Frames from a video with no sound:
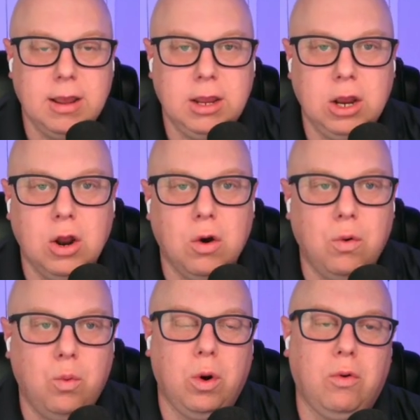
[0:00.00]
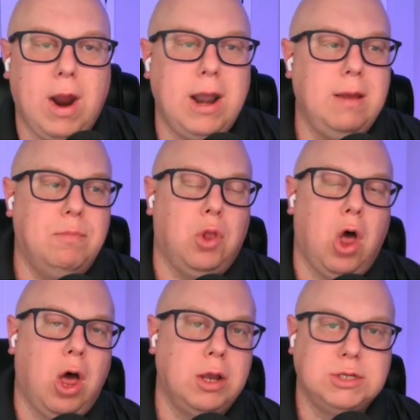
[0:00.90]
you know, we're writing
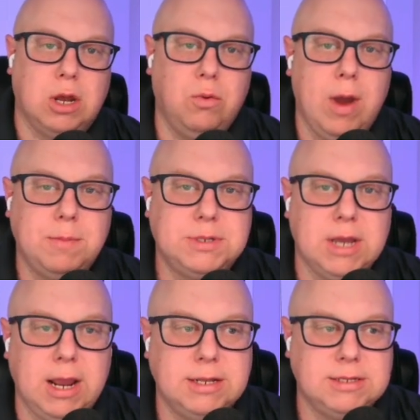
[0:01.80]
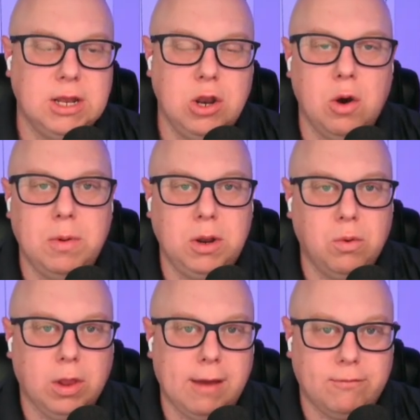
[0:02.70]
blogs on websites that nobody
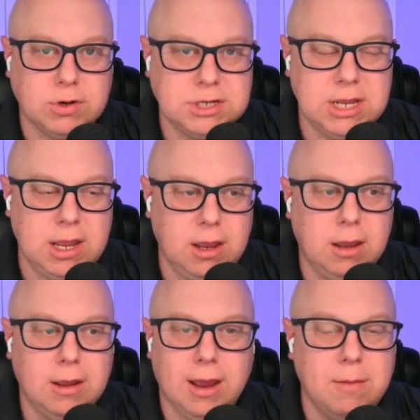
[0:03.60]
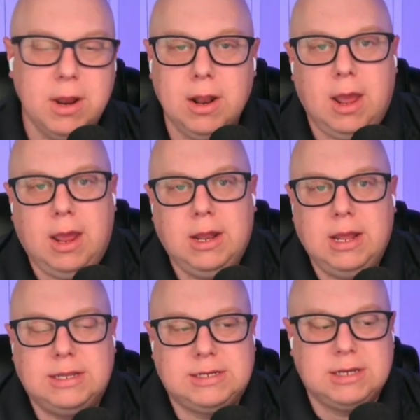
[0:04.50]
will ever see. I mean,
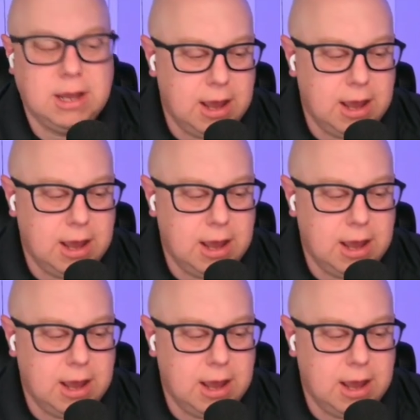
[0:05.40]
it's